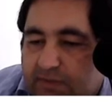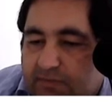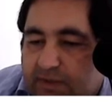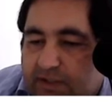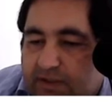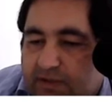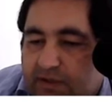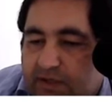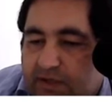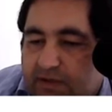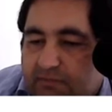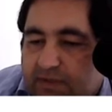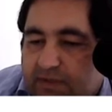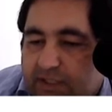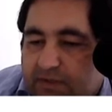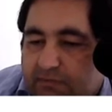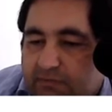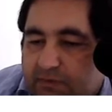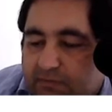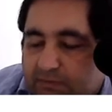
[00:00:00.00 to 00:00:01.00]
And R
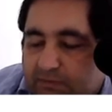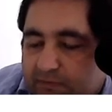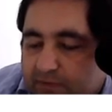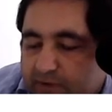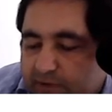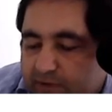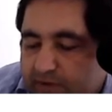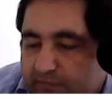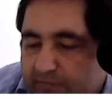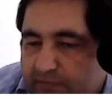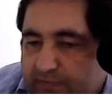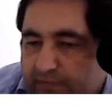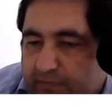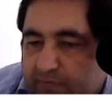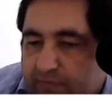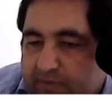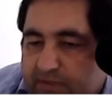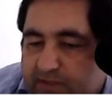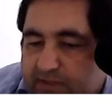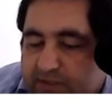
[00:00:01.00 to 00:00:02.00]
minimum, we
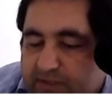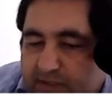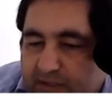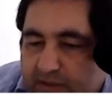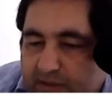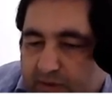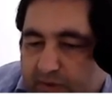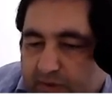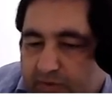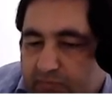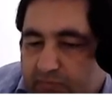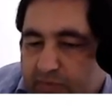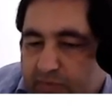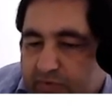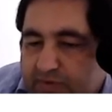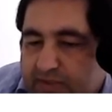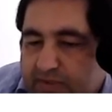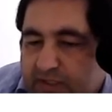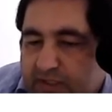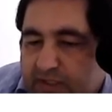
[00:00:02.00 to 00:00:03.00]
put 0 in
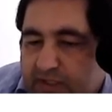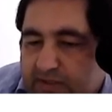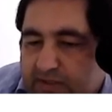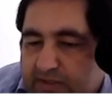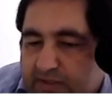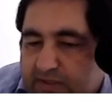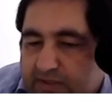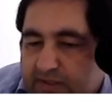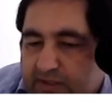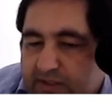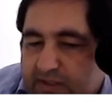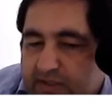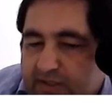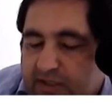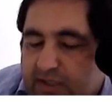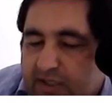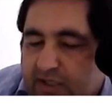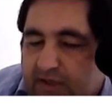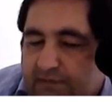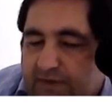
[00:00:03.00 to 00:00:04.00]
most cases here.
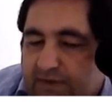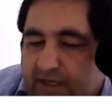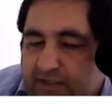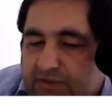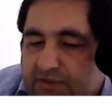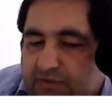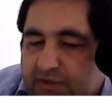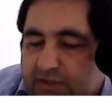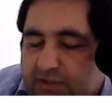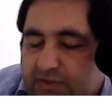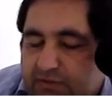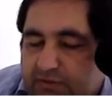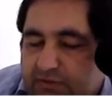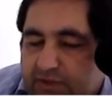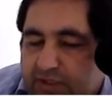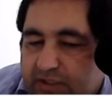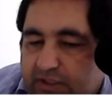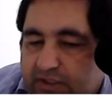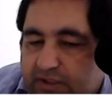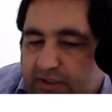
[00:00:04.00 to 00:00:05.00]
We actually don't
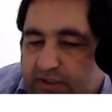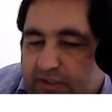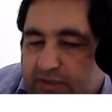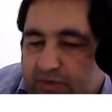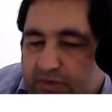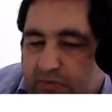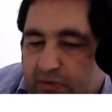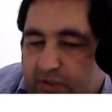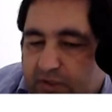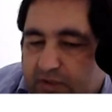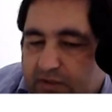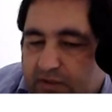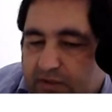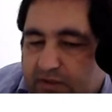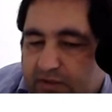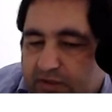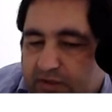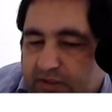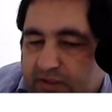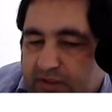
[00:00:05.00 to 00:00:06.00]
need this one
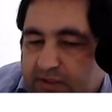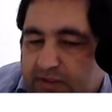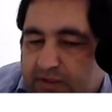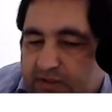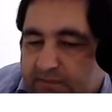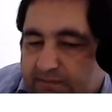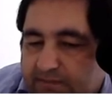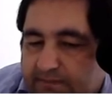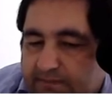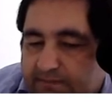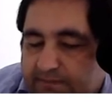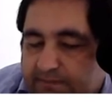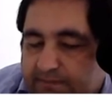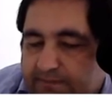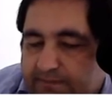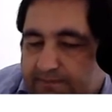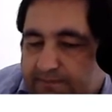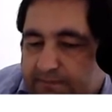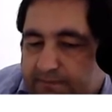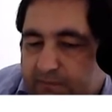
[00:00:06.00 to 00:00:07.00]
here,
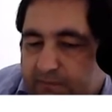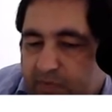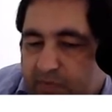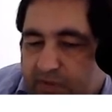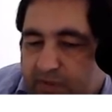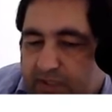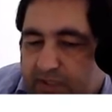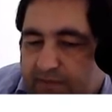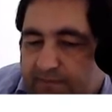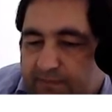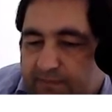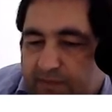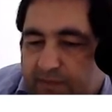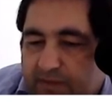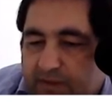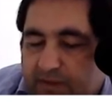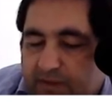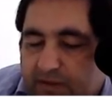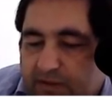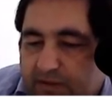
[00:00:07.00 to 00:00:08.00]
okay,
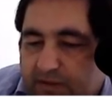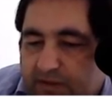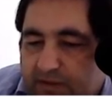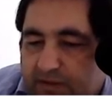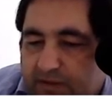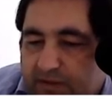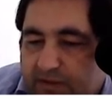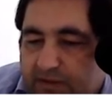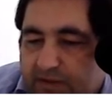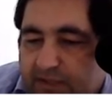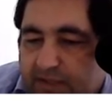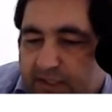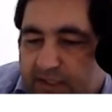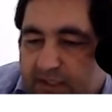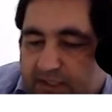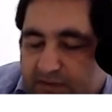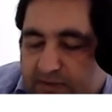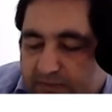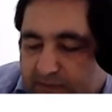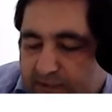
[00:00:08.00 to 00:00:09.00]

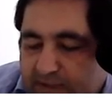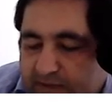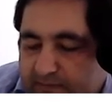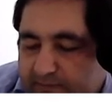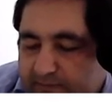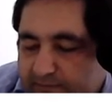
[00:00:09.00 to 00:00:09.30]
as well.